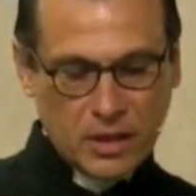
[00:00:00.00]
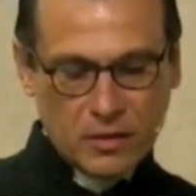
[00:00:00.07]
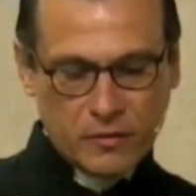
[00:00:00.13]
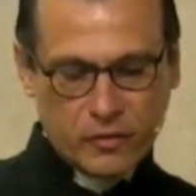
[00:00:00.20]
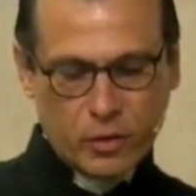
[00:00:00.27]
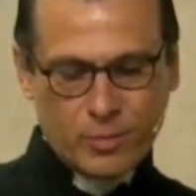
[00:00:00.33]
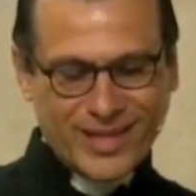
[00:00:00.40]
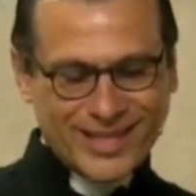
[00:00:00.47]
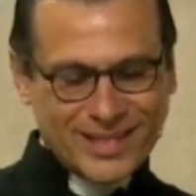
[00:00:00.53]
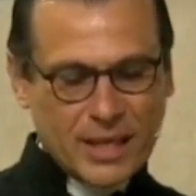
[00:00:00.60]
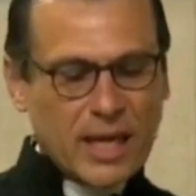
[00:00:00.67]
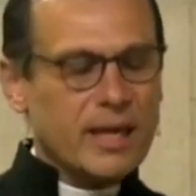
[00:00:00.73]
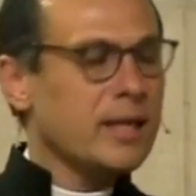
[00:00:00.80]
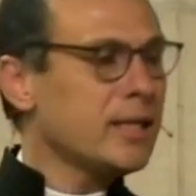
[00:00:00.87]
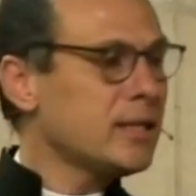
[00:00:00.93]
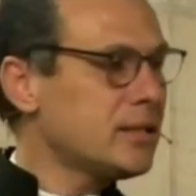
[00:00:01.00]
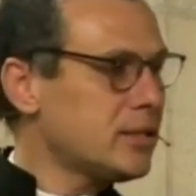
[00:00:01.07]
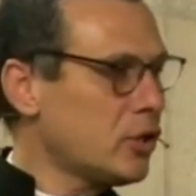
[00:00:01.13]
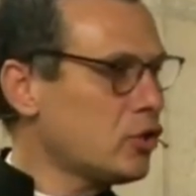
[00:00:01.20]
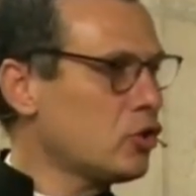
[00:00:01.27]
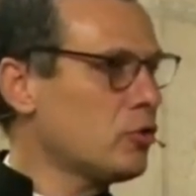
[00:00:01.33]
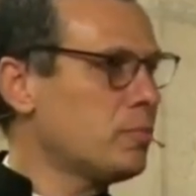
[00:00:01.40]
from the silence
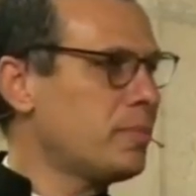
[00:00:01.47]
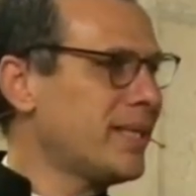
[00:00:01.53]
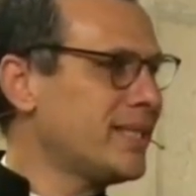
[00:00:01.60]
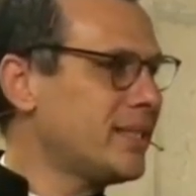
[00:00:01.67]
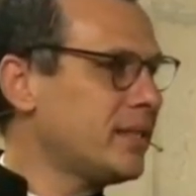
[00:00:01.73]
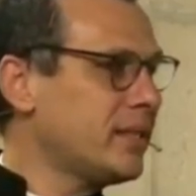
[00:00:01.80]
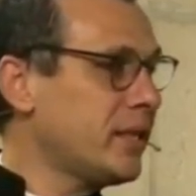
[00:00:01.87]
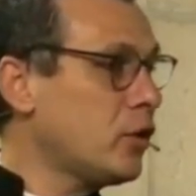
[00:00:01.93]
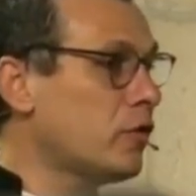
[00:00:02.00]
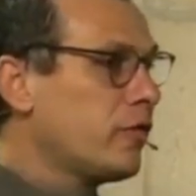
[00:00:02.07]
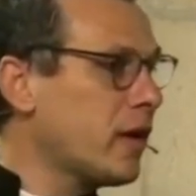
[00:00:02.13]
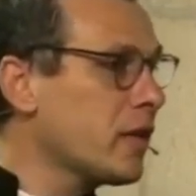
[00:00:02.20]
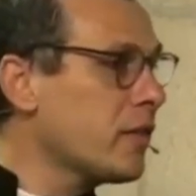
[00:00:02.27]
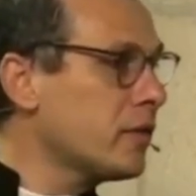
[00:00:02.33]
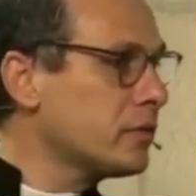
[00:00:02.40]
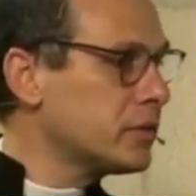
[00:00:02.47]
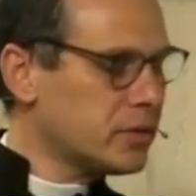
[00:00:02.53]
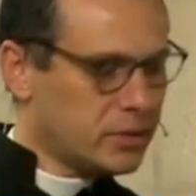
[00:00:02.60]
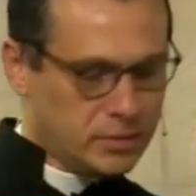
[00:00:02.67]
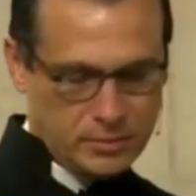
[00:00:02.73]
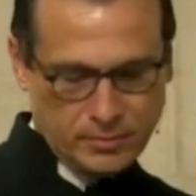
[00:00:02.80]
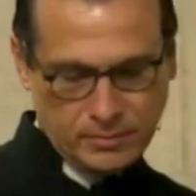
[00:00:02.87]
and complicity of others
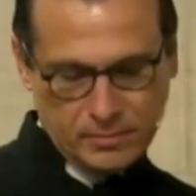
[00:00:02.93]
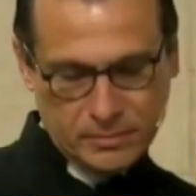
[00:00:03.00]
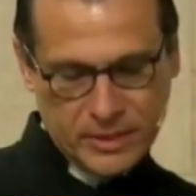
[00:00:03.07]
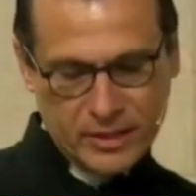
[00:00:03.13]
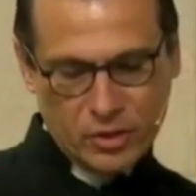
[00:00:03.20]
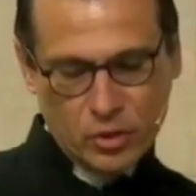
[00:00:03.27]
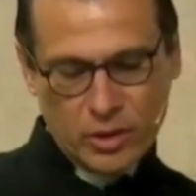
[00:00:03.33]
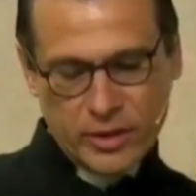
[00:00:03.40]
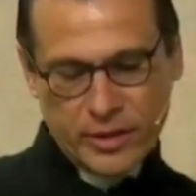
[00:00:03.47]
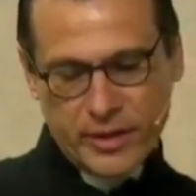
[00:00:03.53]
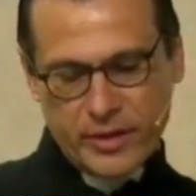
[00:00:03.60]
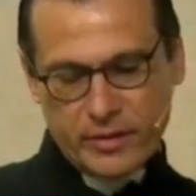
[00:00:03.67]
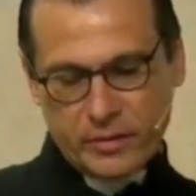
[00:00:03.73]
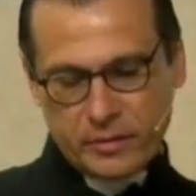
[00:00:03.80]
that you are here.